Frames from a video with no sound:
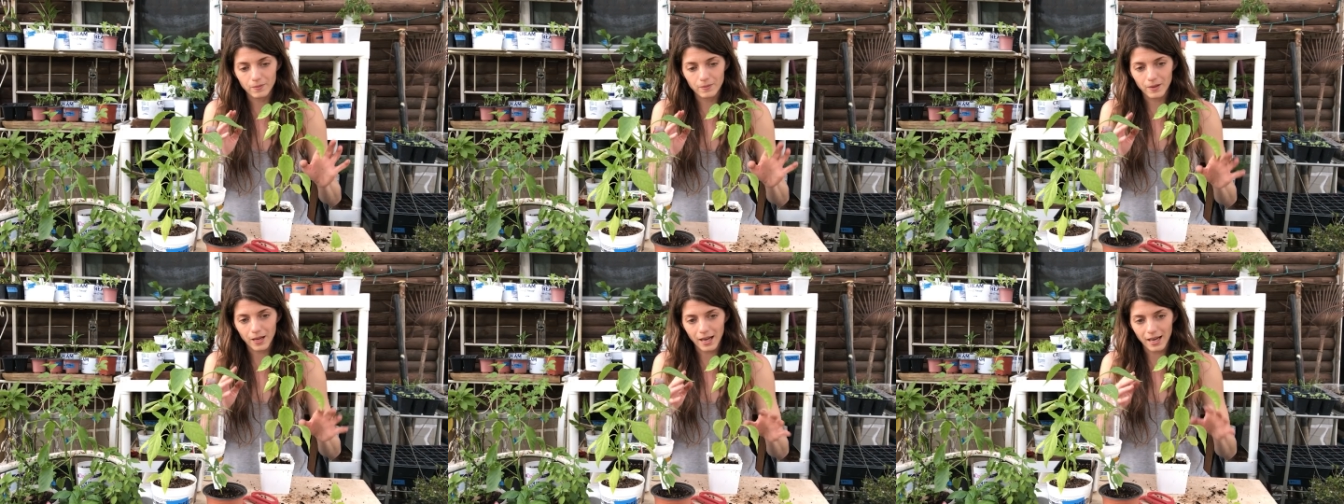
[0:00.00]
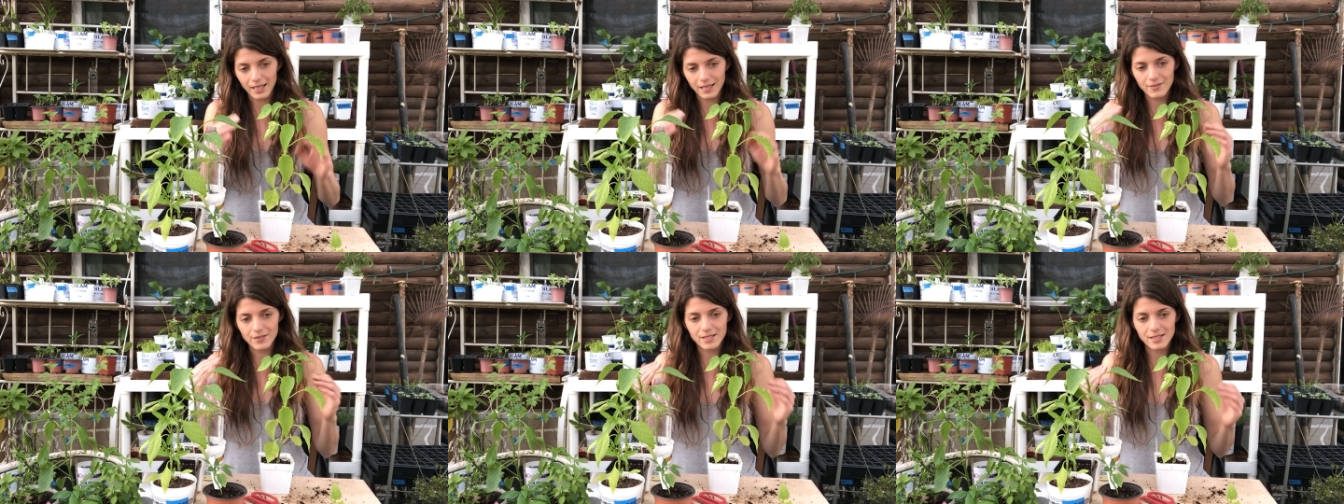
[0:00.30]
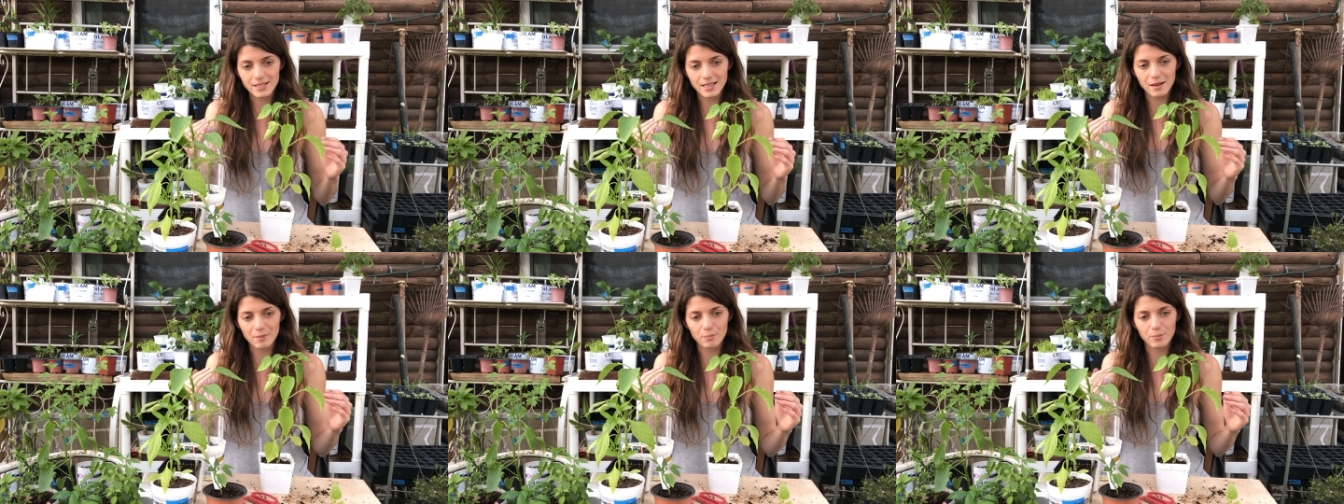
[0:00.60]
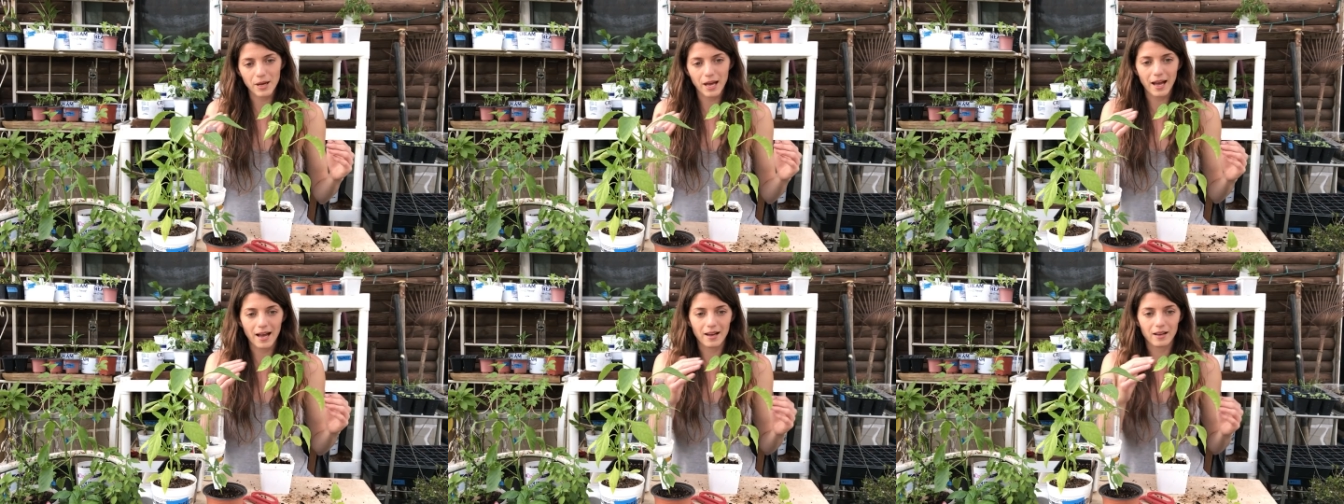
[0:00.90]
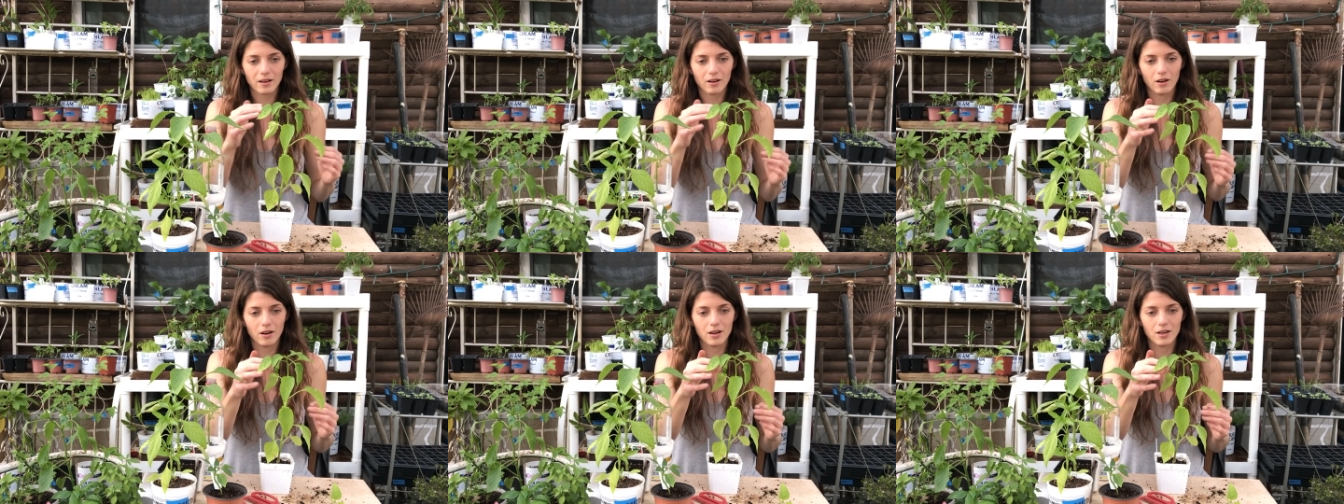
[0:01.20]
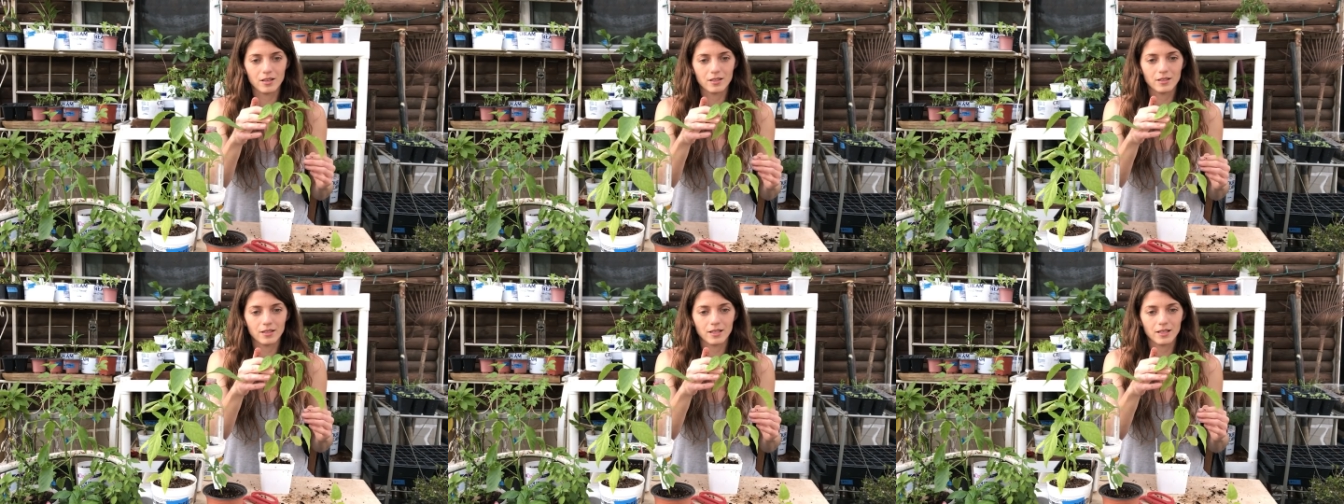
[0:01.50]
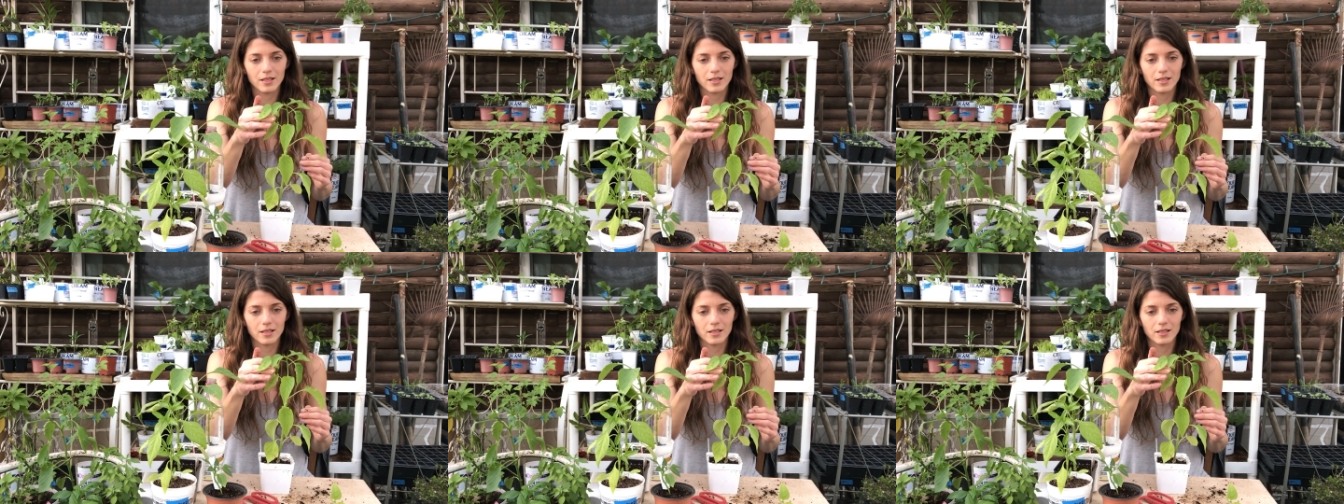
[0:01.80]
kind of stepped back on
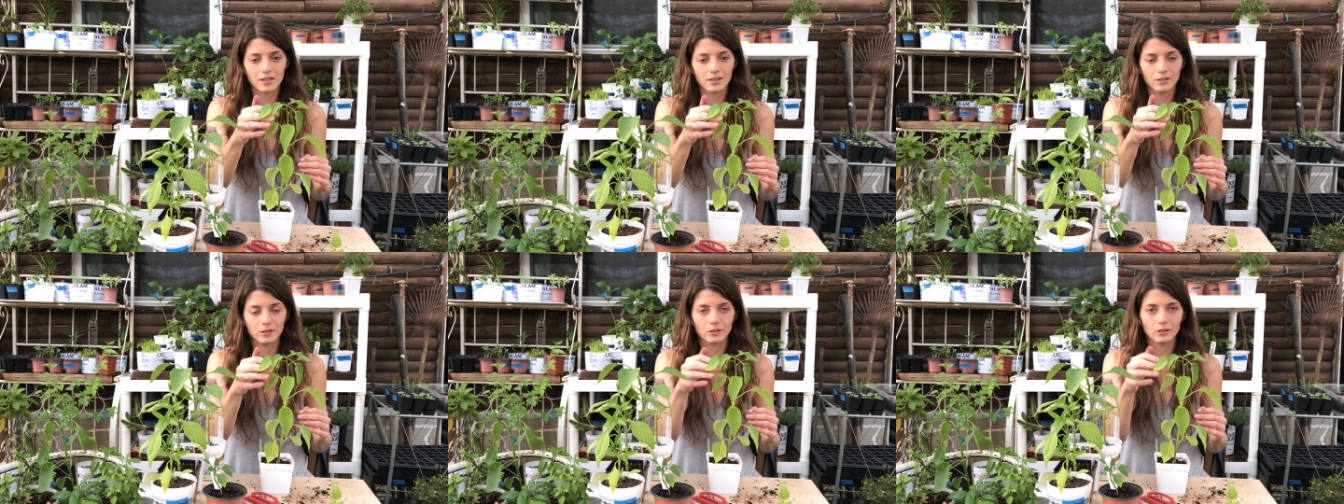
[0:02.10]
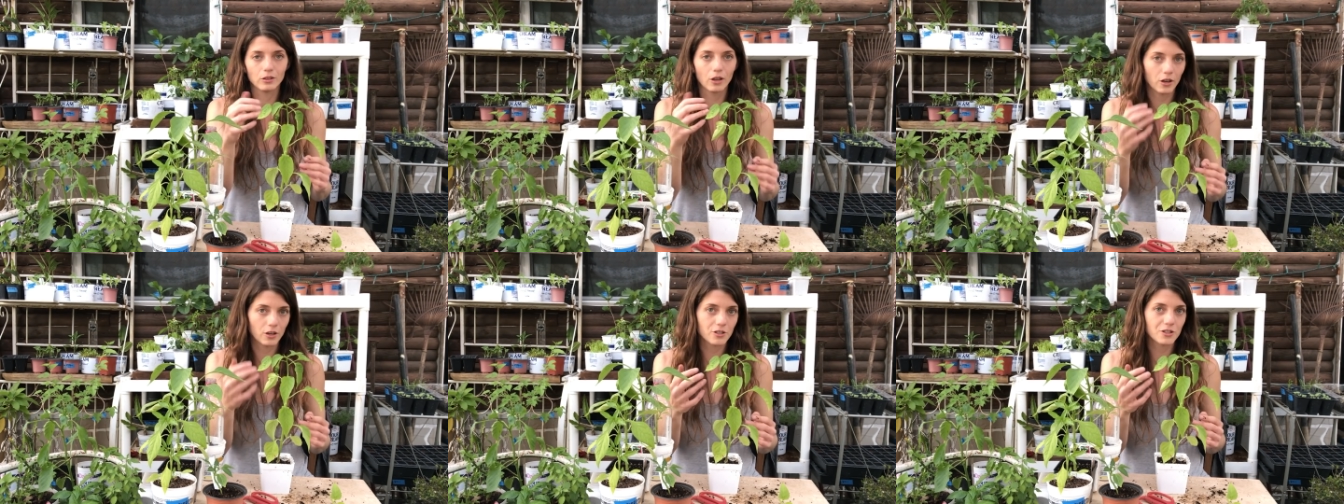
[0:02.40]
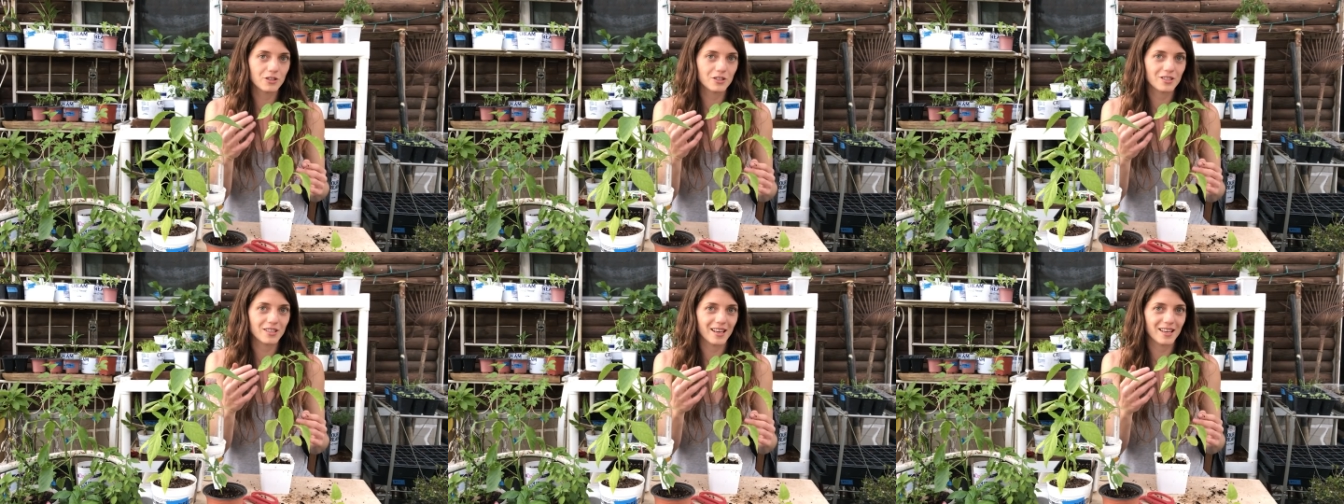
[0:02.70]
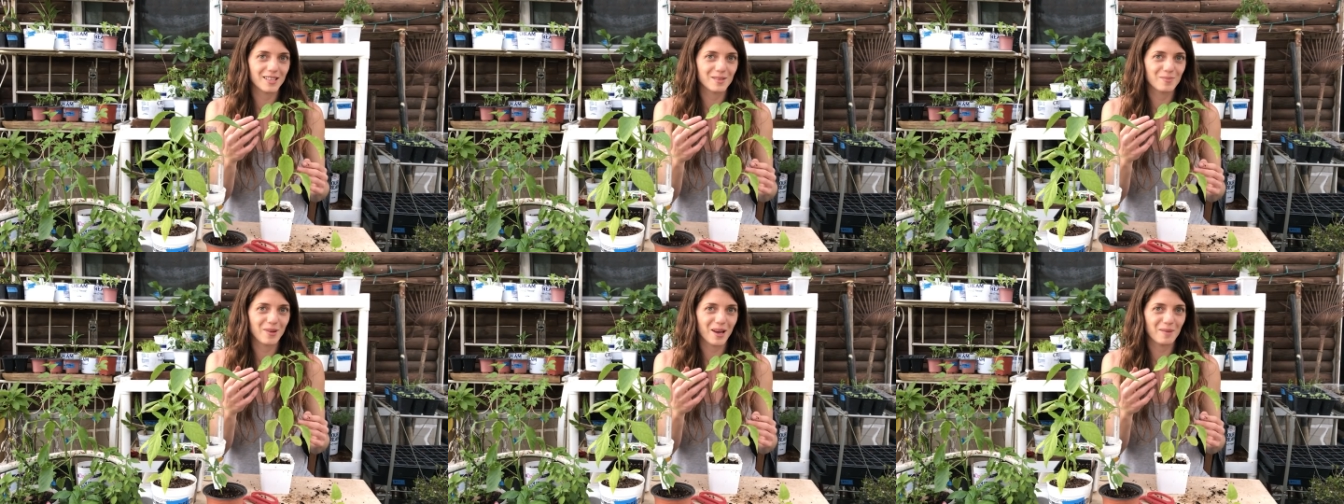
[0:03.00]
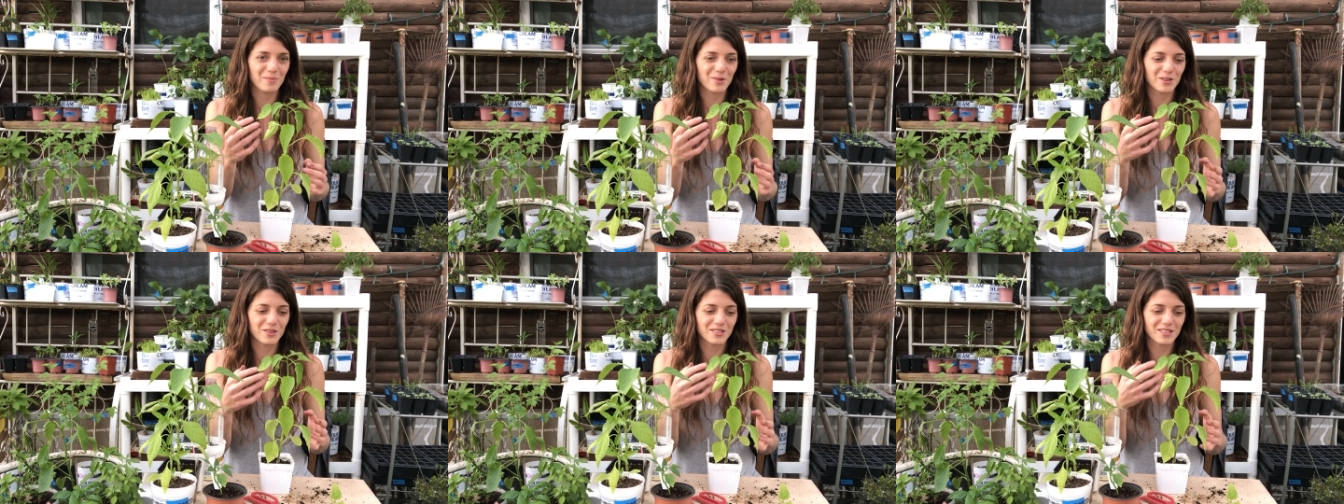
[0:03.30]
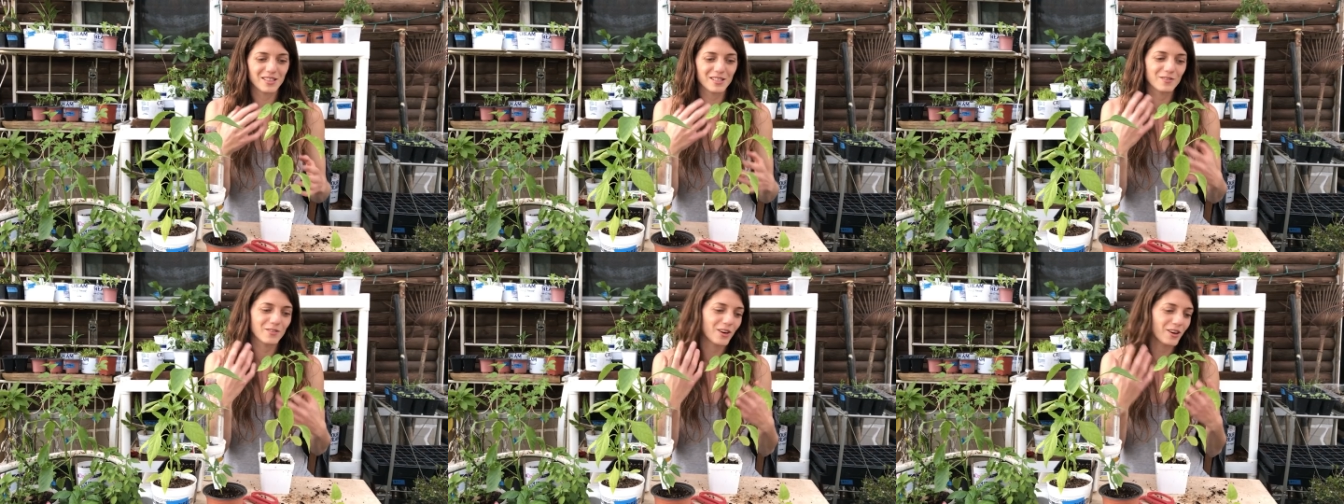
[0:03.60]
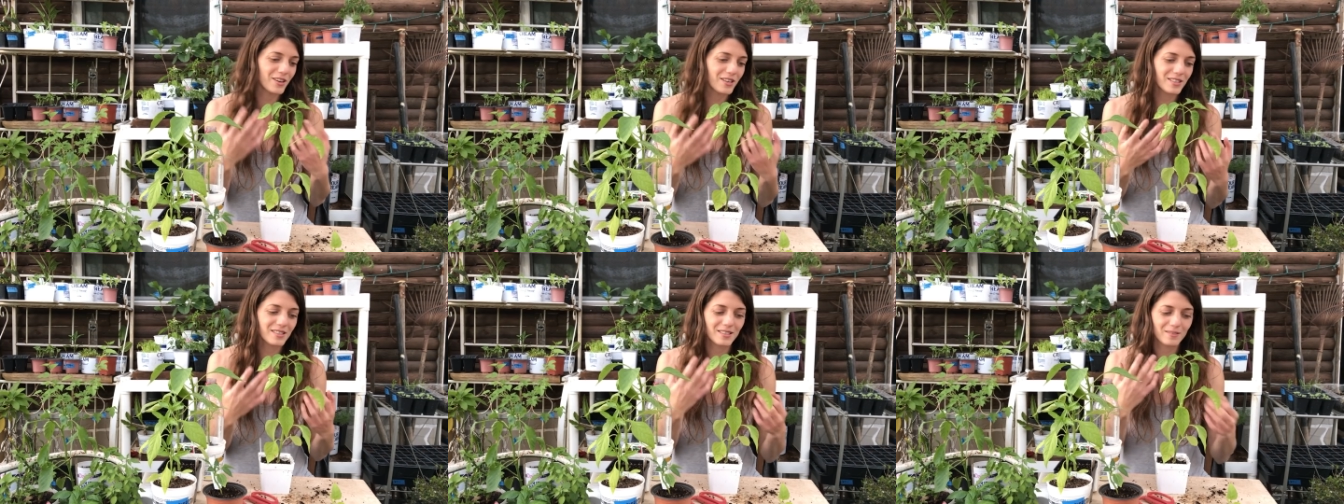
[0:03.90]
the larger size peppers as
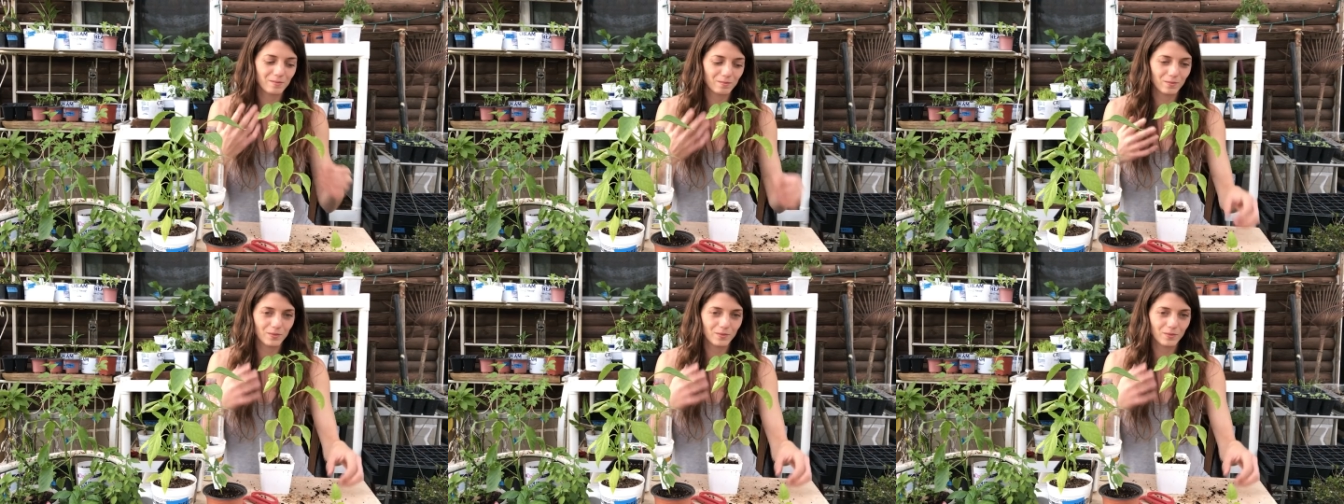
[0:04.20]
far as,